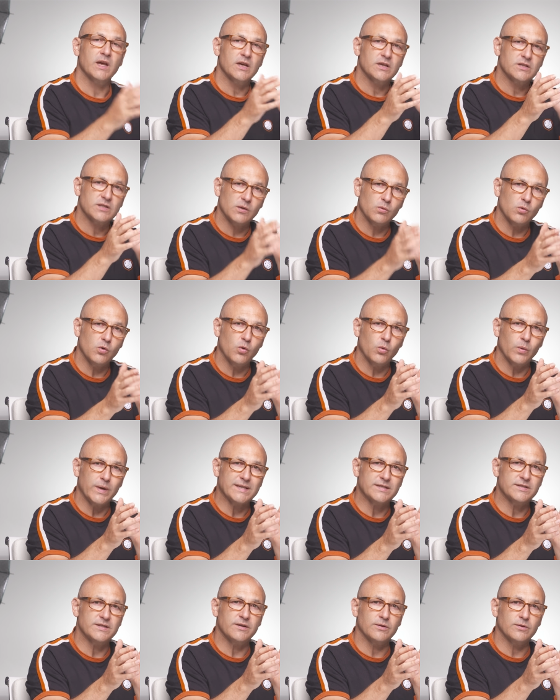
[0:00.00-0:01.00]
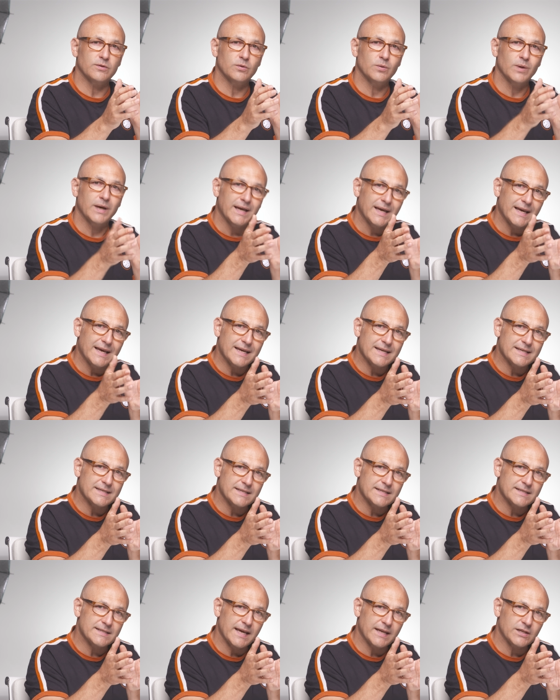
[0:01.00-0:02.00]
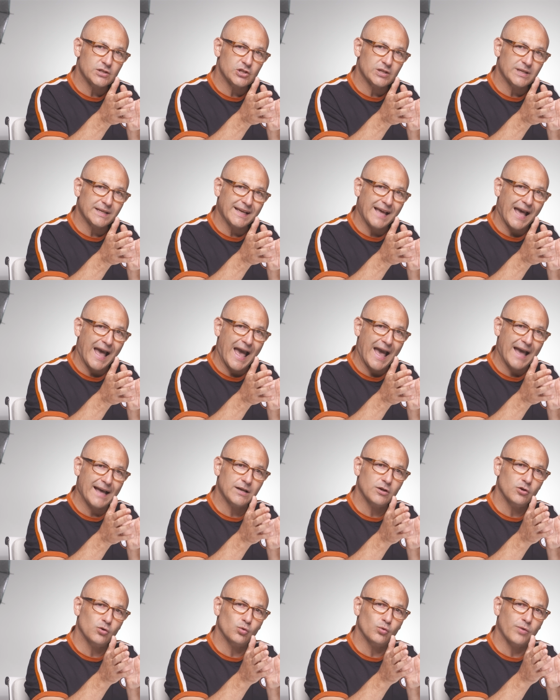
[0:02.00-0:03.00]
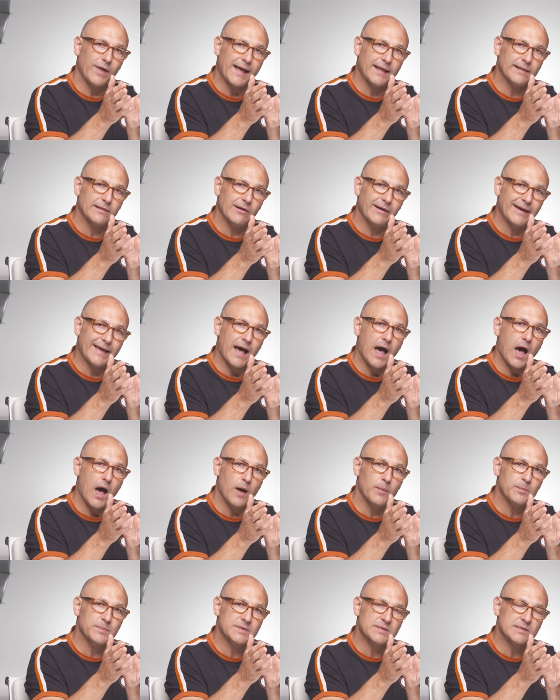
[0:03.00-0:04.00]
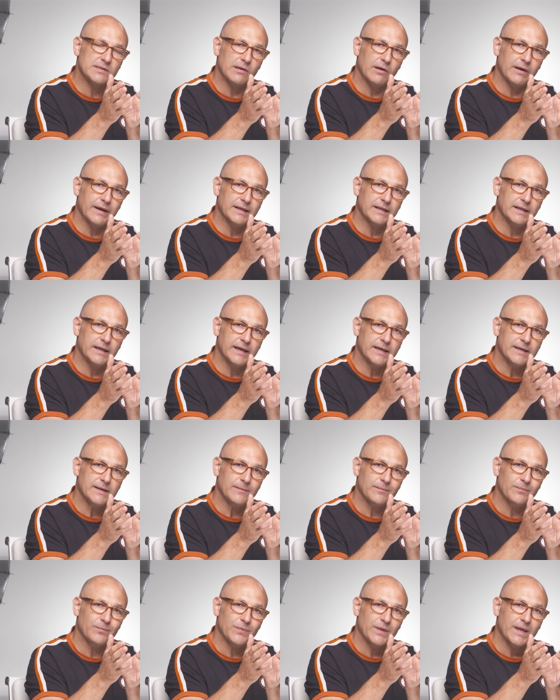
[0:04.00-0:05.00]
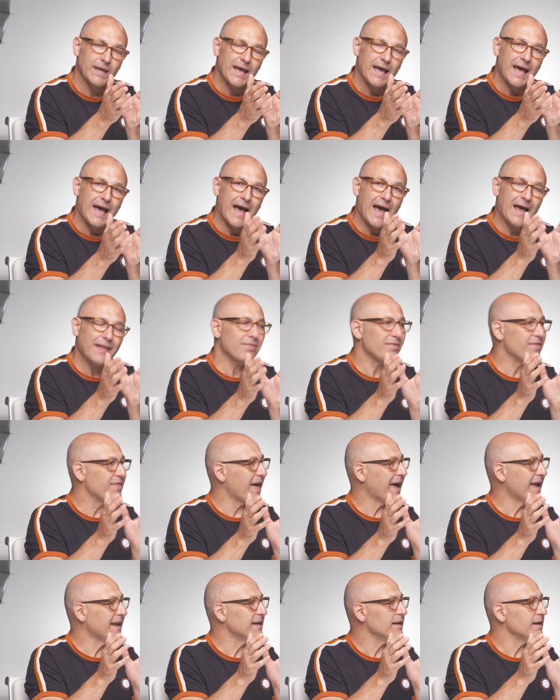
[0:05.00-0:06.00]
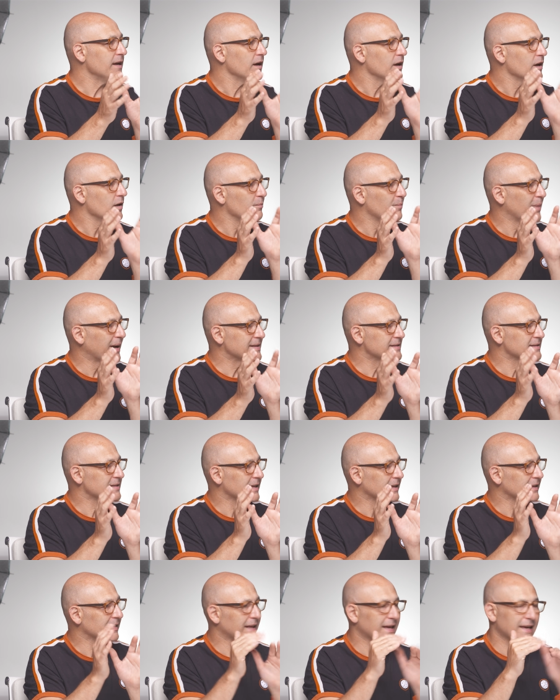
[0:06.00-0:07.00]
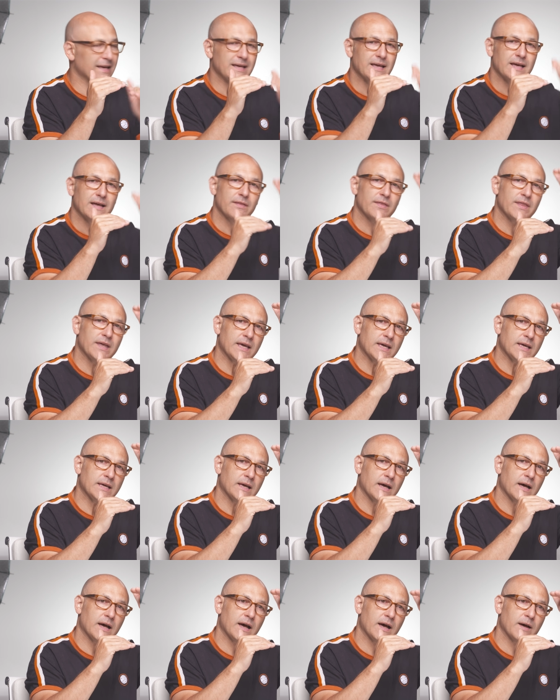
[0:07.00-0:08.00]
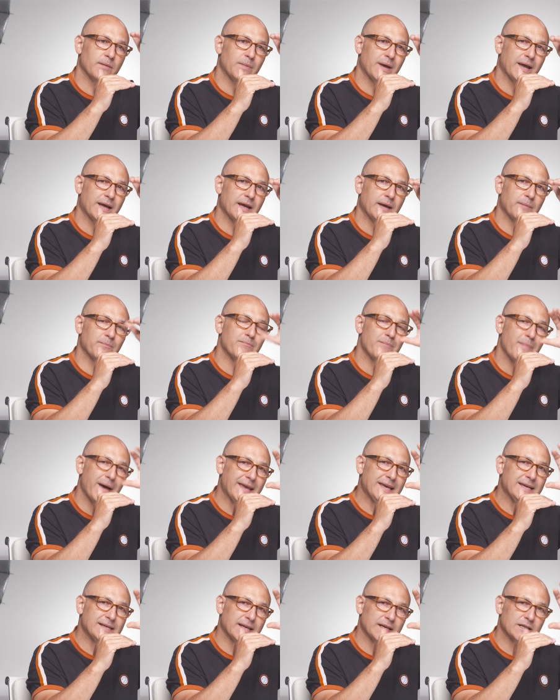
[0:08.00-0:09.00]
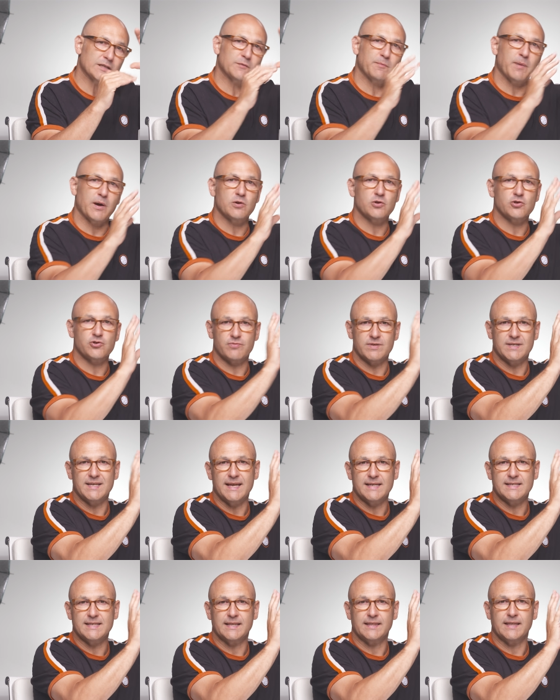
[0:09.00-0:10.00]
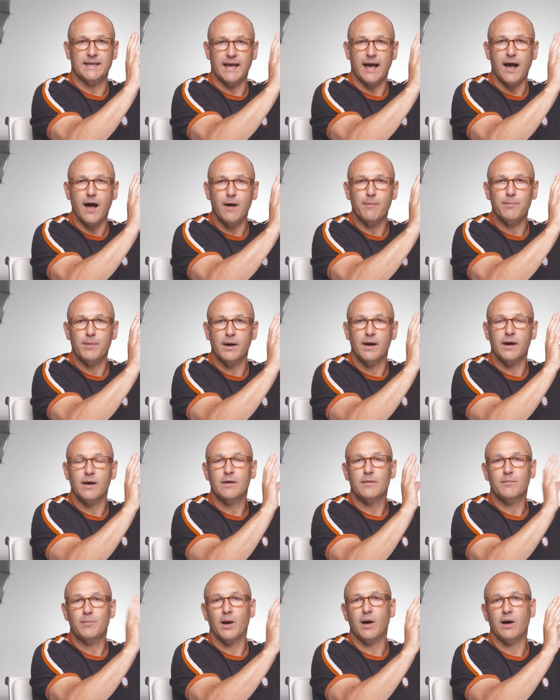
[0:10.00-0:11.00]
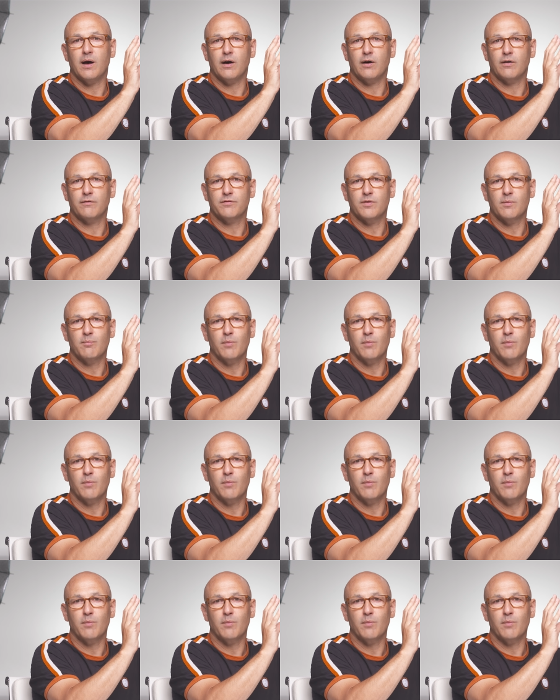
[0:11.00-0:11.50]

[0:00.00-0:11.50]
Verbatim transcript: So all we do is intentionally angle that light up slightly and then basically the um, main exposure is hitting the upper part of the